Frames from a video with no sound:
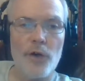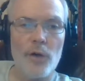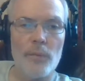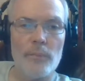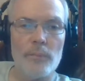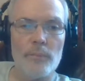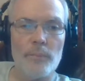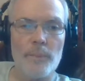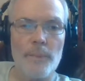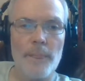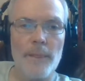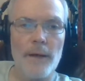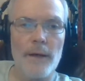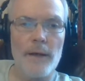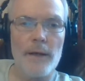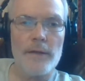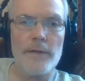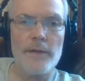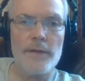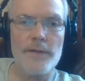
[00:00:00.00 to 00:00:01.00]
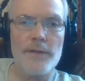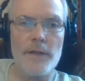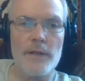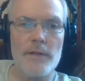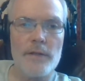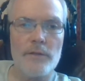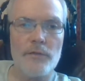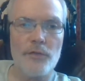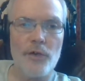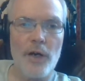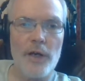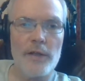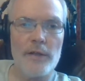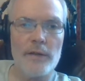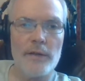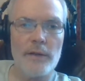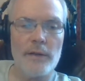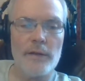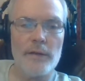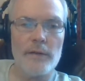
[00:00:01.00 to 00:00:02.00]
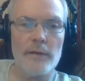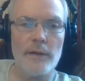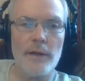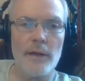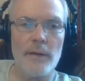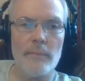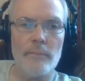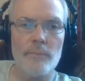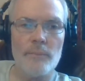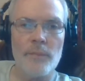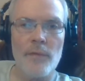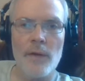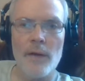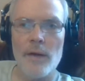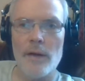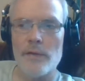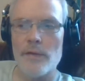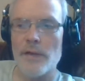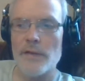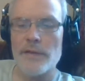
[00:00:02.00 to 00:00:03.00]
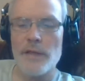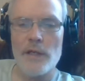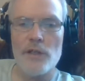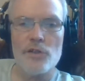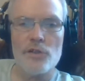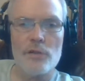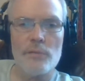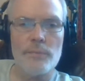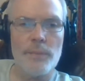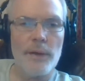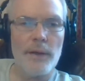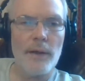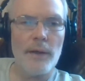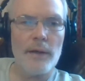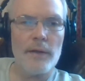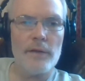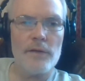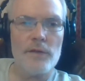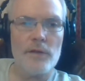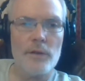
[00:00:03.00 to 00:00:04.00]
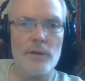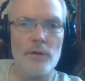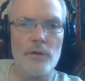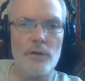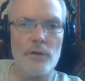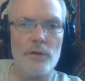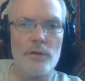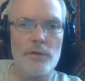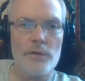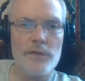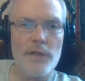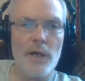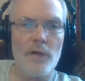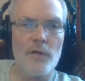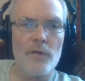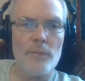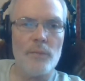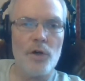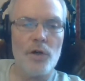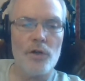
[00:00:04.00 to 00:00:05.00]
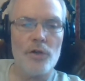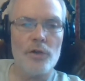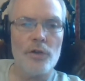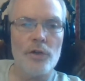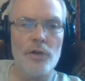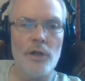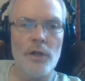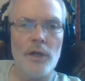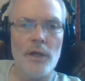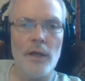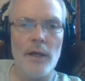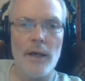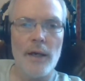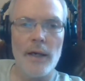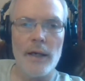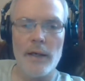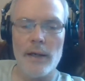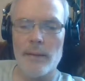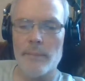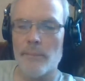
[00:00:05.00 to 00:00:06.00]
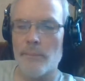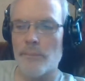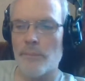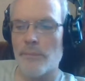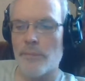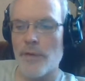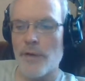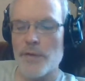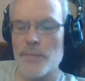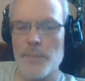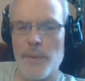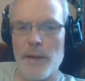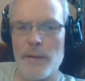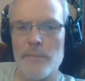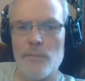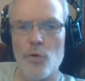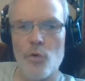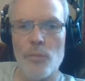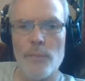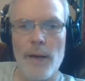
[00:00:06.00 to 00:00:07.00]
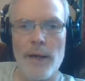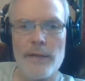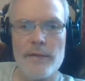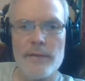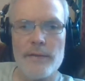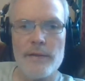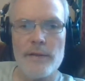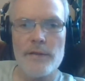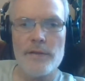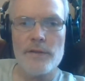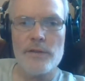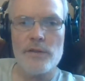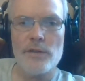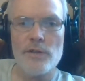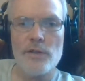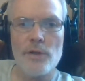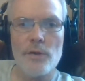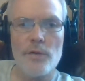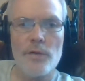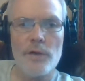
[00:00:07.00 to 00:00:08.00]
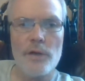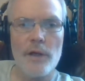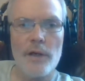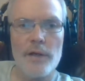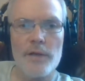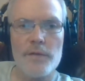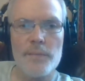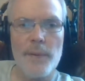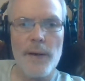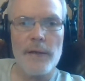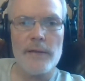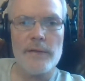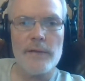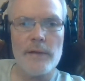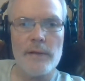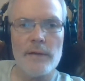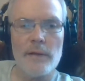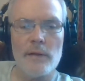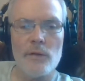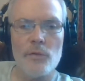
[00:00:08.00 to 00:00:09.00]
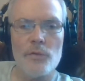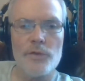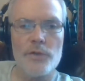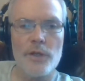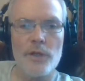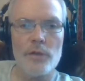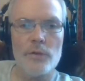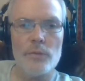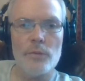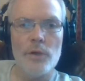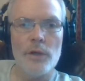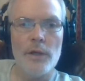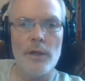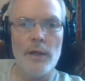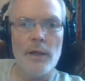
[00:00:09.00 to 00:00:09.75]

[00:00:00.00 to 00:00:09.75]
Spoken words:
from a deceased friend, and the intention being to sell them on. There's been more maintenance to do than I expected, and also